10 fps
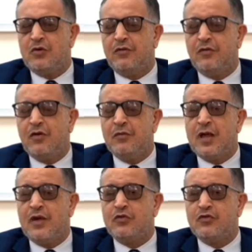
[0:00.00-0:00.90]

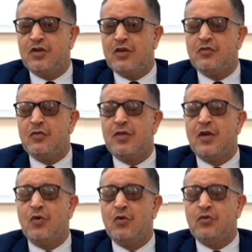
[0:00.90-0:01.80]
involvement association with
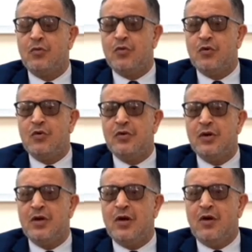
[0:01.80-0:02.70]
an autoimmune
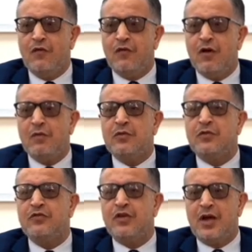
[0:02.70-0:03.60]
involvement
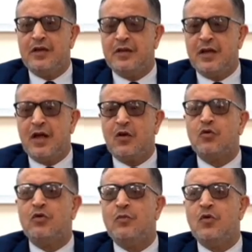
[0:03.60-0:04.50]
of GIT, like
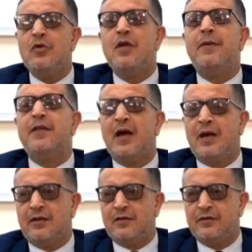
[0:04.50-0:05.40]
autoimmune
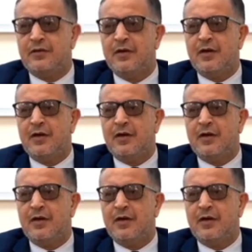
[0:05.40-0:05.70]
hepatitis.